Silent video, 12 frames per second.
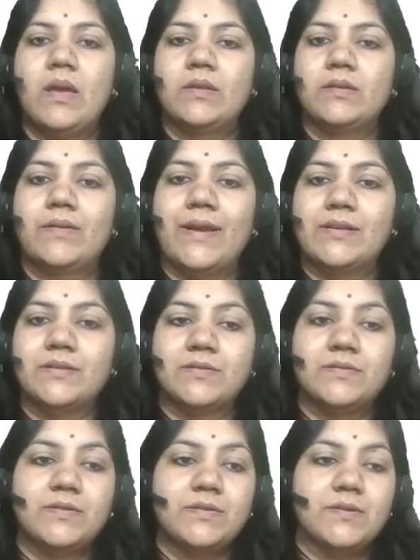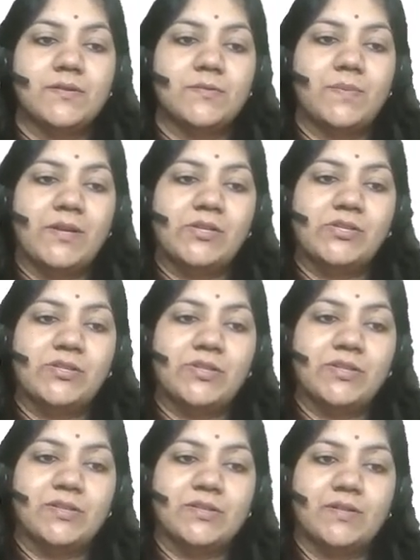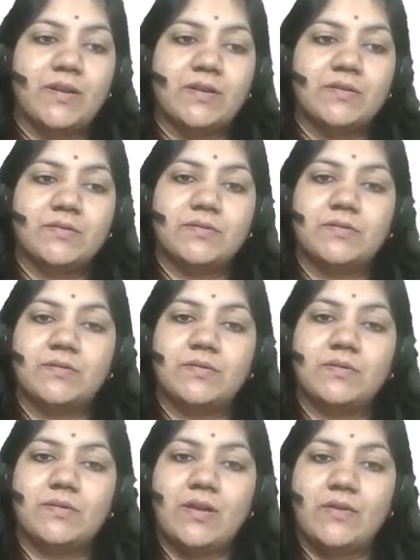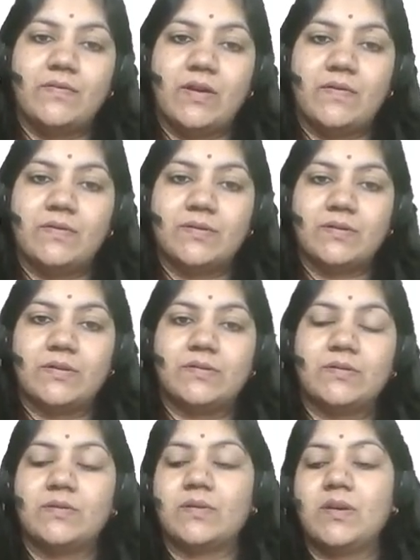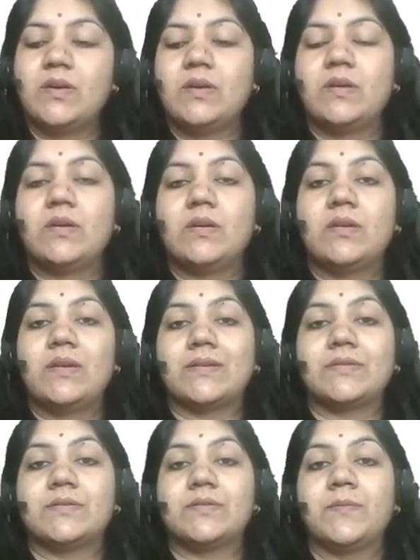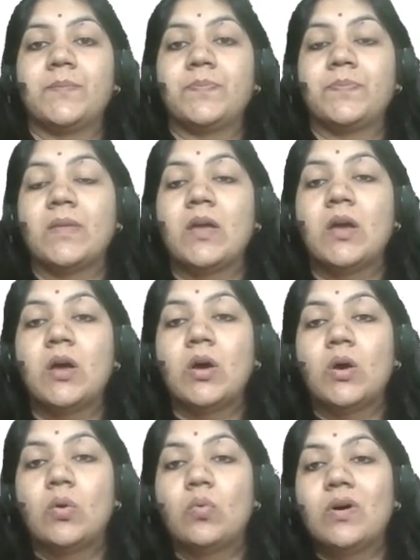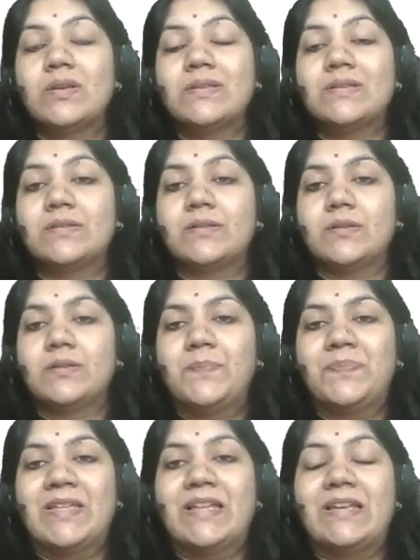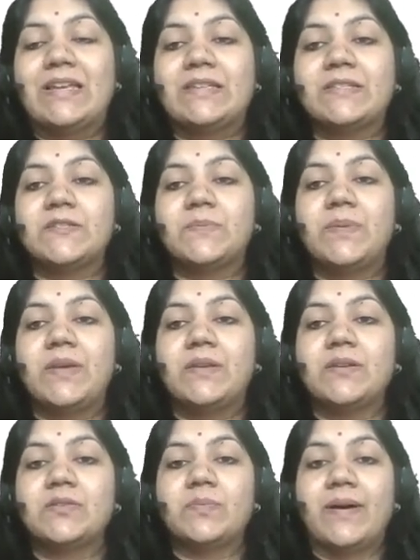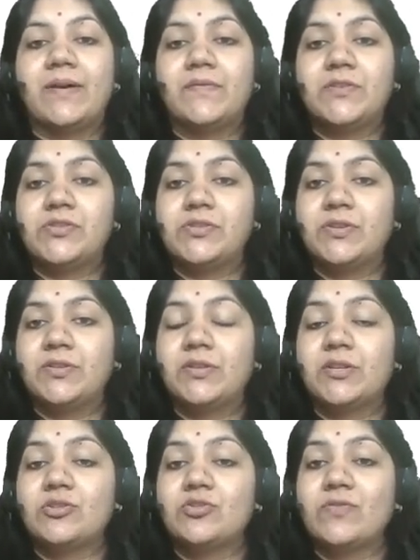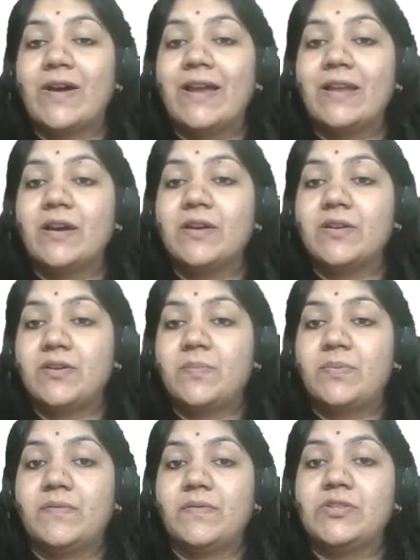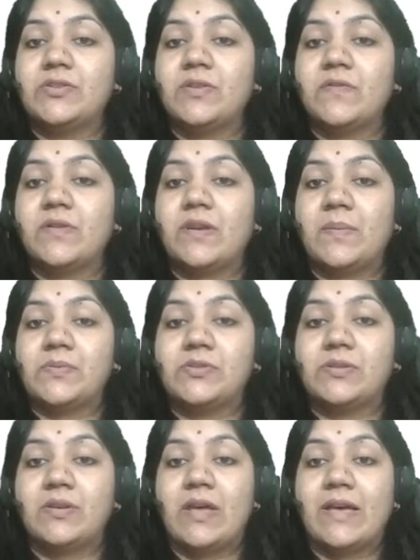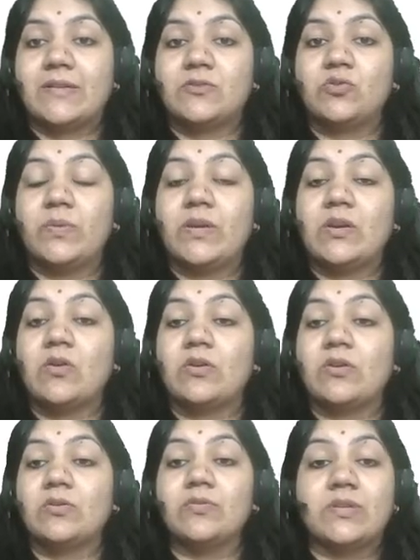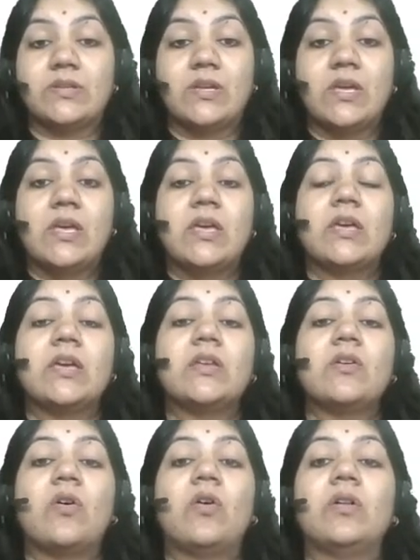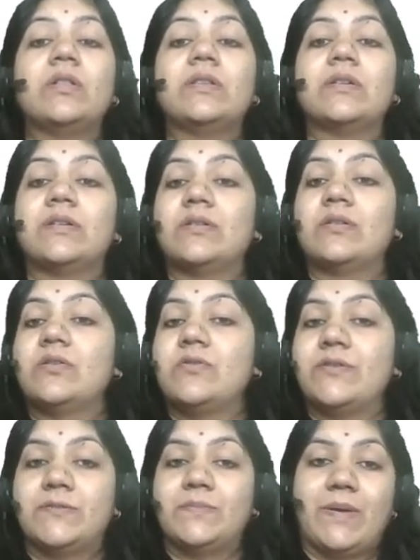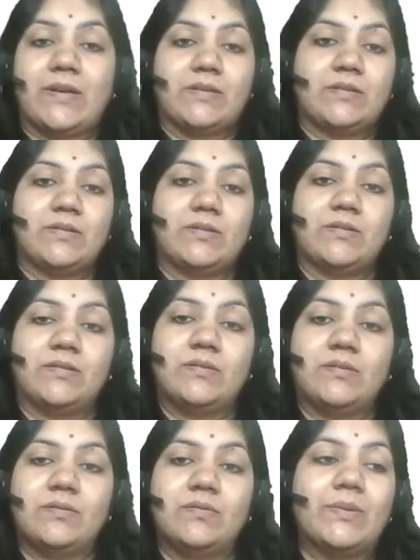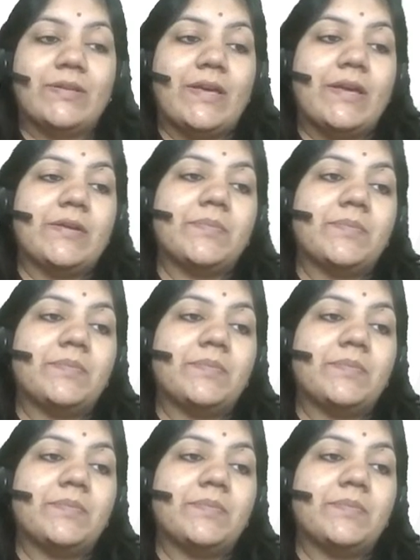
The right answer is special judge is the right answer that we have discussed. Okay, next. What is the latest period by which the trial under Prevention of Corruption has to be concluded in all the respect? Batai.